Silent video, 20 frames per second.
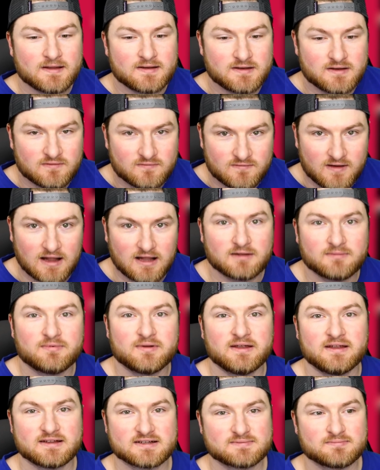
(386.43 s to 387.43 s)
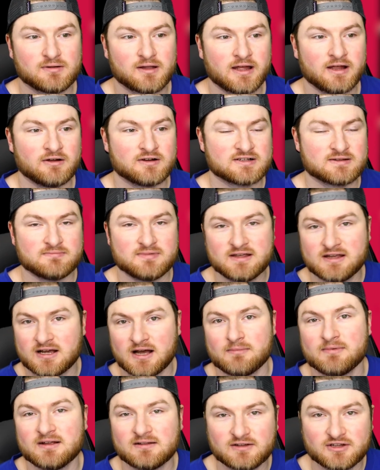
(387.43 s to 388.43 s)
developing as players and
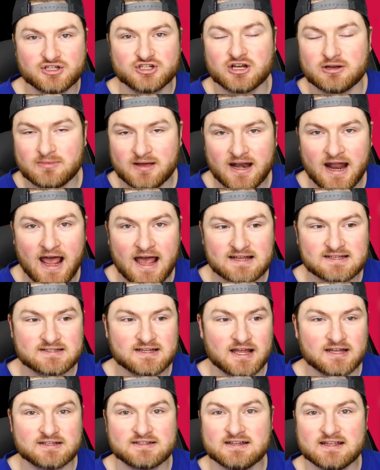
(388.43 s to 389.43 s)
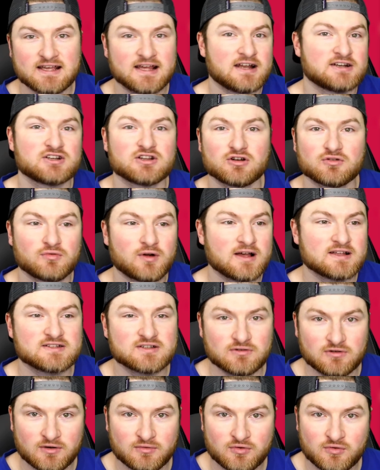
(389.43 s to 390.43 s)
becoming legitimate assets. D'Angelo
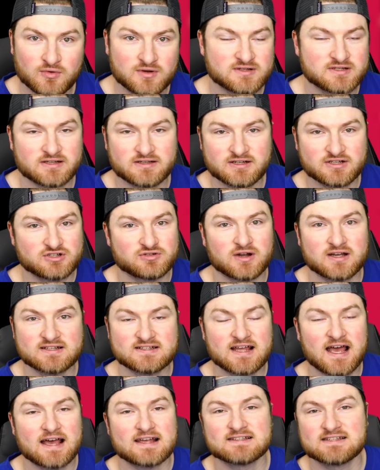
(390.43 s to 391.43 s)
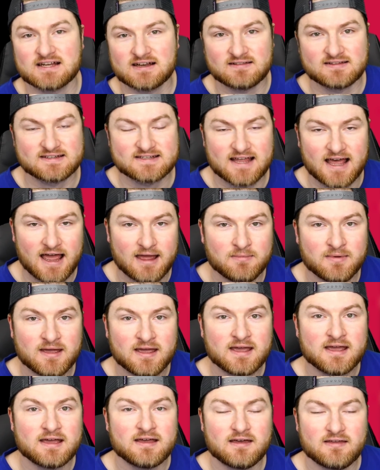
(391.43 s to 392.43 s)
Russell, who was a distressed asset at the time
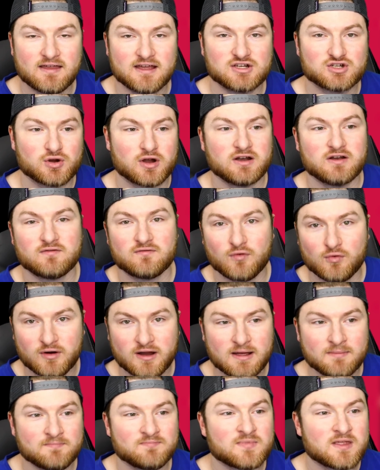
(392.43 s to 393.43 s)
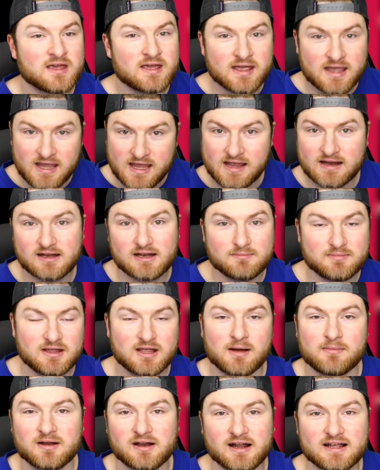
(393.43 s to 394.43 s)
that they traded for him, he ended up
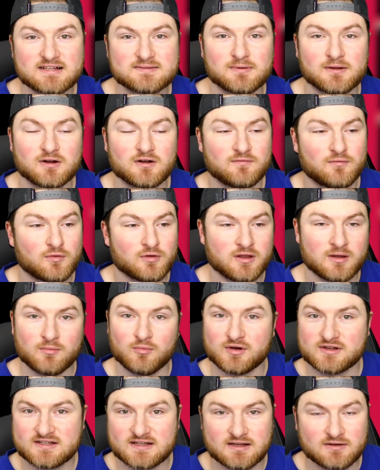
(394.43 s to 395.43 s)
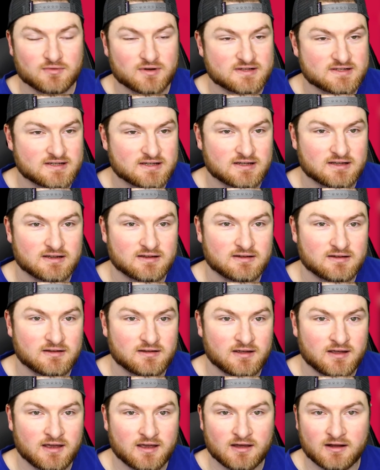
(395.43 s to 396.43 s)
becoming a nice player for them, was
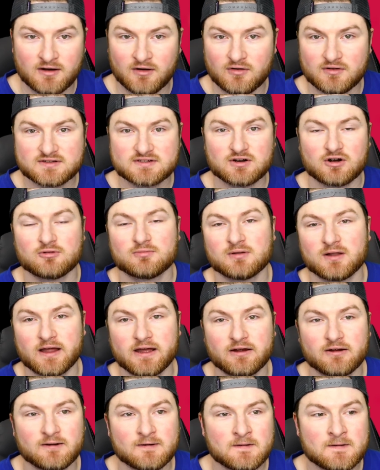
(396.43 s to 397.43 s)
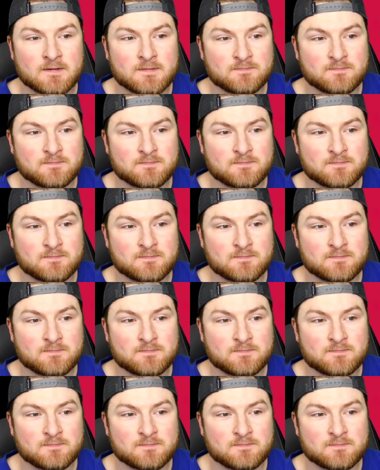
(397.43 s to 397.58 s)
an all-star player.